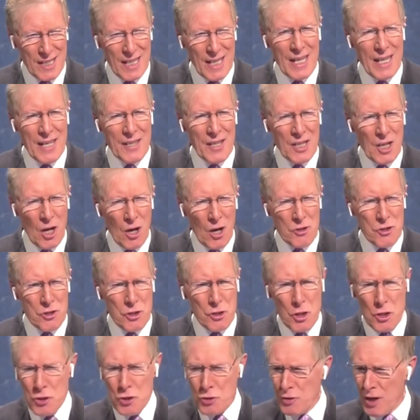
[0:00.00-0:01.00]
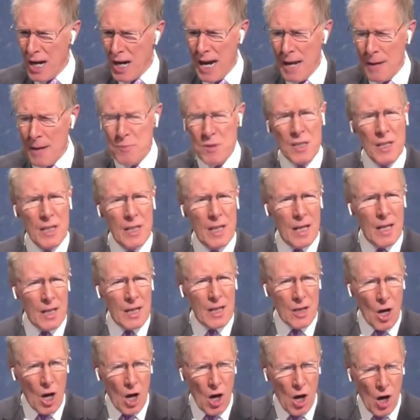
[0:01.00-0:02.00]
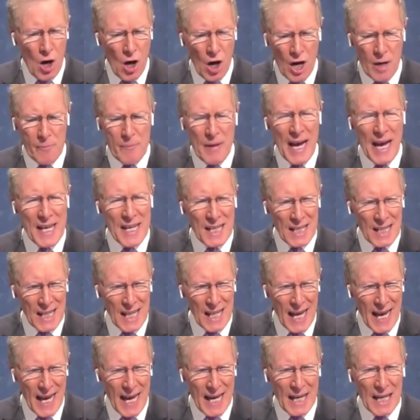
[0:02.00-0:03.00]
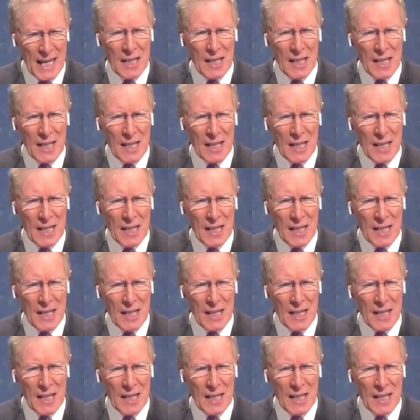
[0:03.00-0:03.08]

that also describes arm and a leg.